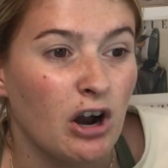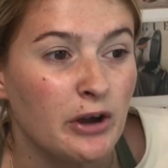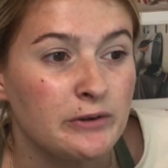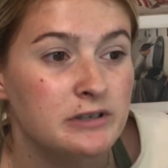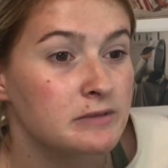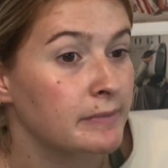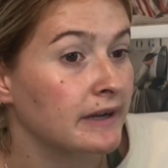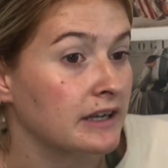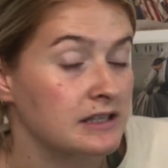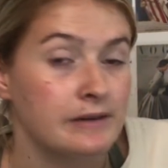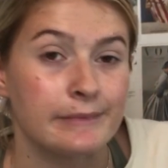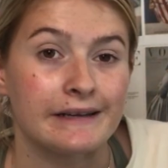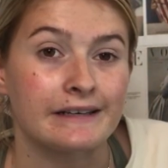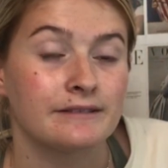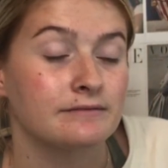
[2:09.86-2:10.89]
gross, because I
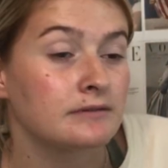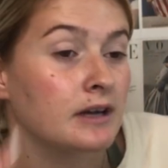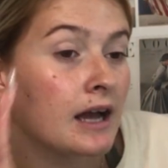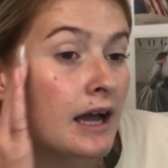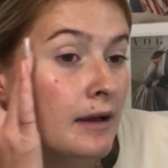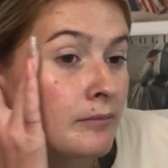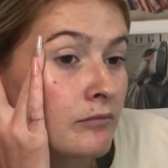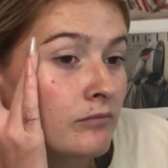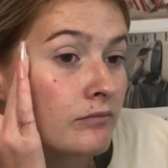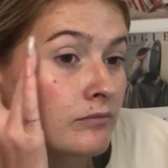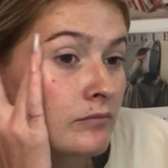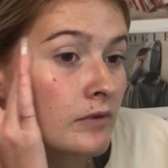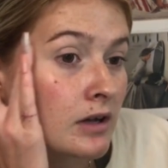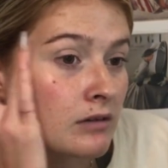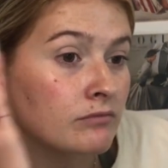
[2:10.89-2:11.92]
mean, I'm
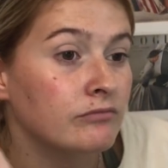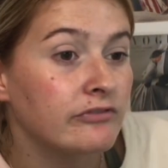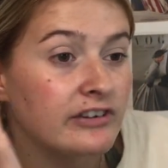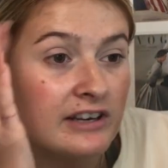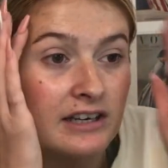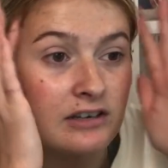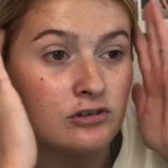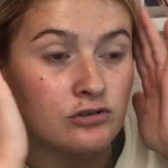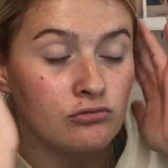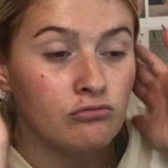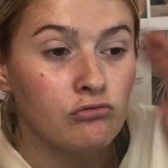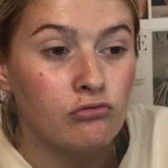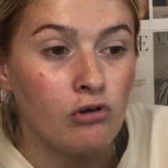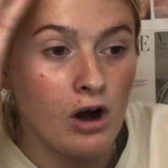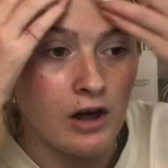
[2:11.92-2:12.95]
feeling just
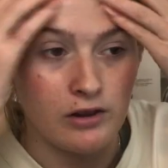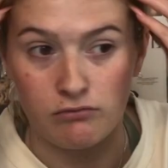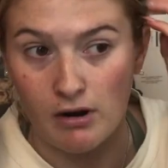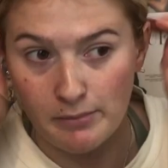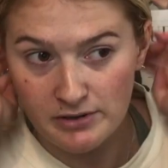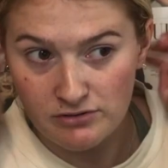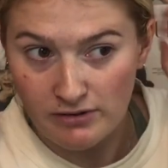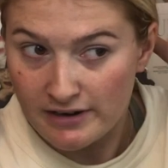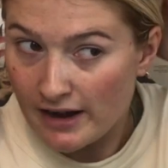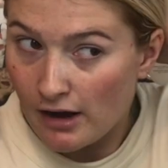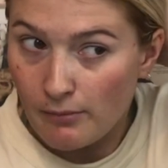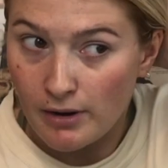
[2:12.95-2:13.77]
rather rubbish right now,